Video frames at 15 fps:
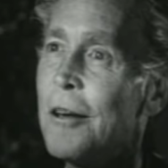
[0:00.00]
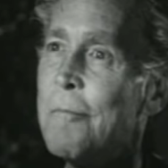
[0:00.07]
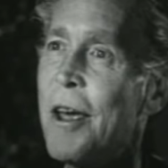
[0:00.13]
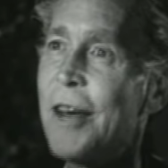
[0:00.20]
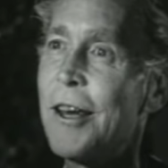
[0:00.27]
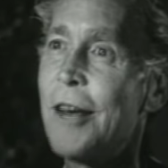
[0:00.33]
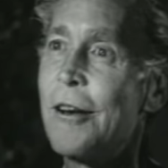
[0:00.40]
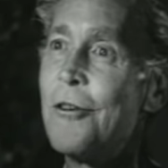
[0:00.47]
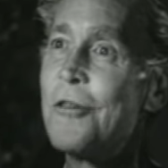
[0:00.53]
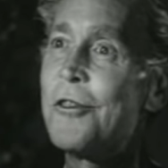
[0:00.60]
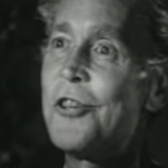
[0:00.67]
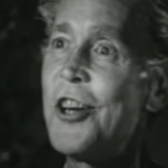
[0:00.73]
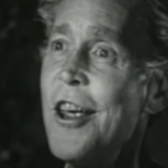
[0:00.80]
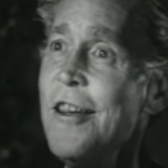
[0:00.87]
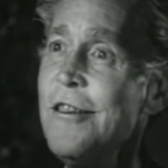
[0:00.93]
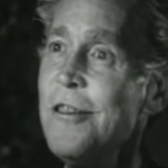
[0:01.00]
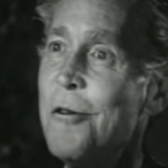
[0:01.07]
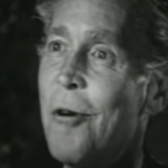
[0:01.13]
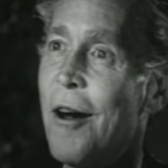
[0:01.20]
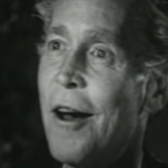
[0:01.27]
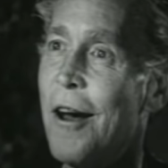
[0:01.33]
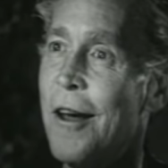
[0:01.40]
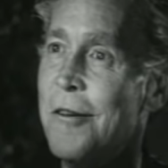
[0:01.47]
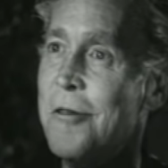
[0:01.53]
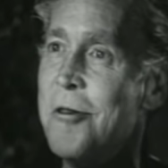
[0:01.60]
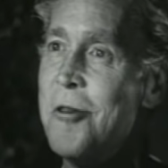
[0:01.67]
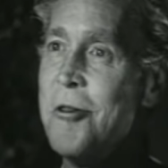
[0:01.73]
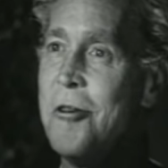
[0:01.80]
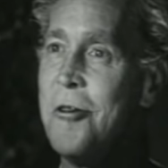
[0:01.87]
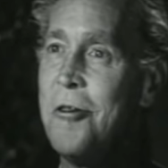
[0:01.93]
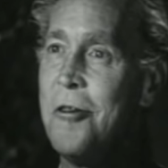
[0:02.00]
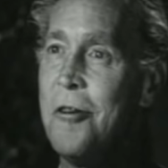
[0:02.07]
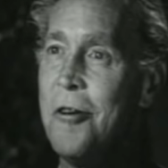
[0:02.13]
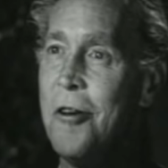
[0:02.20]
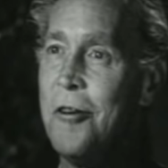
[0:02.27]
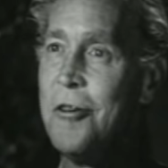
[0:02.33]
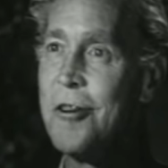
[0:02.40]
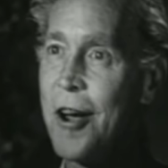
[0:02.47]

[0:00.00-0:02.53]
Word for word: to make it look genuine. You